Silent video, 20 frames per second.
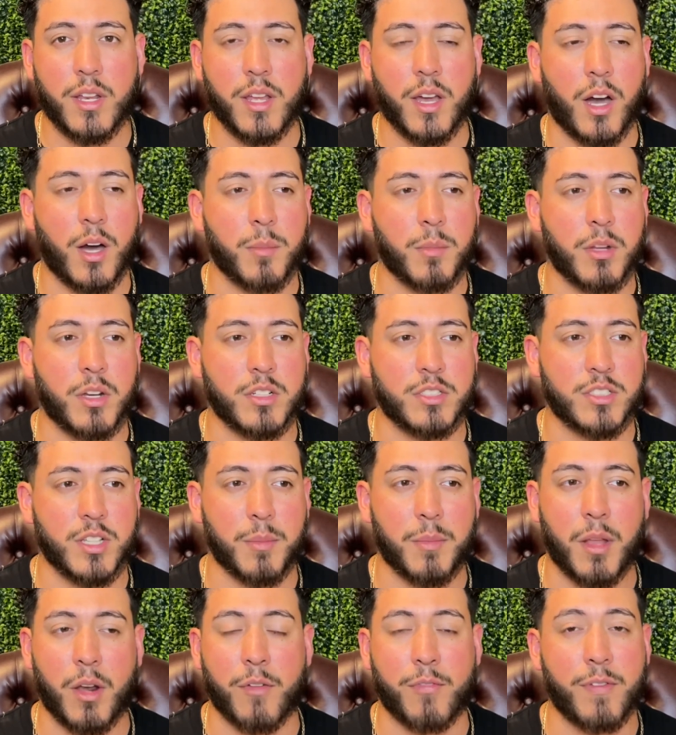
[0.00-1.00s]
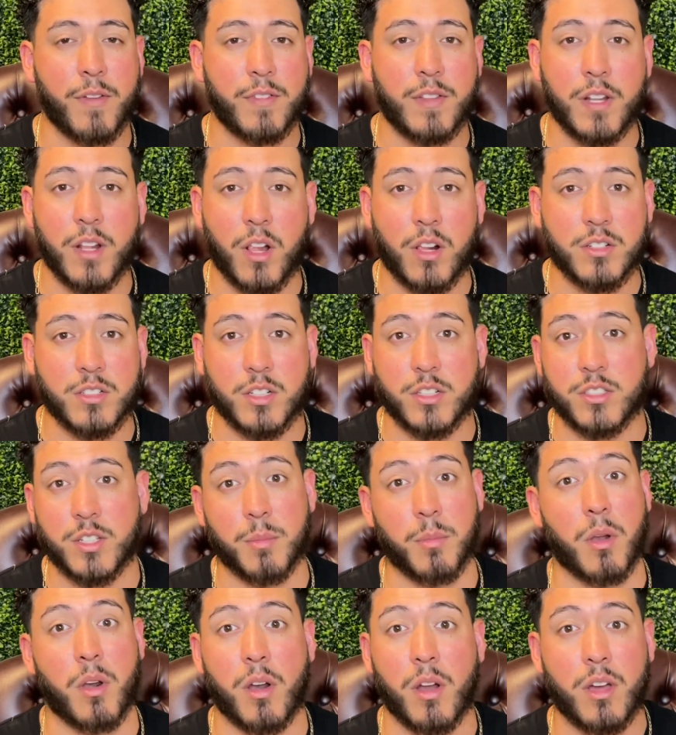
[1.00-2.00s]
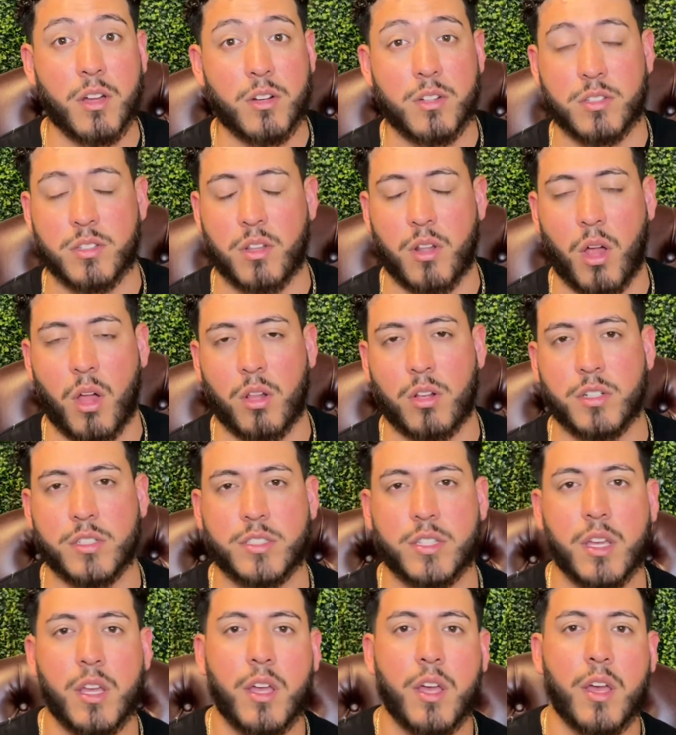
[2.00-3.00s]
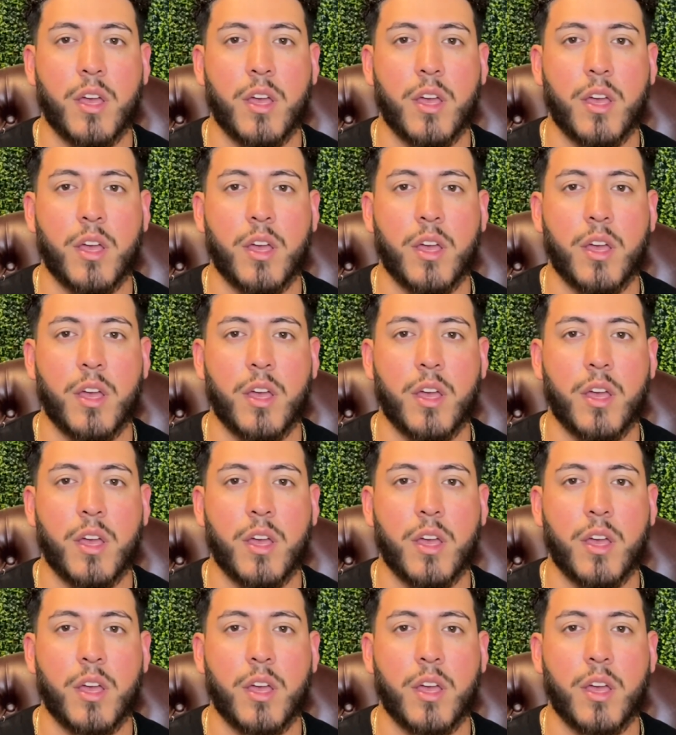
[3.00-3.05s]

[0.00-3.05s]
There are some that are $15, or some that are hundreds of dollars.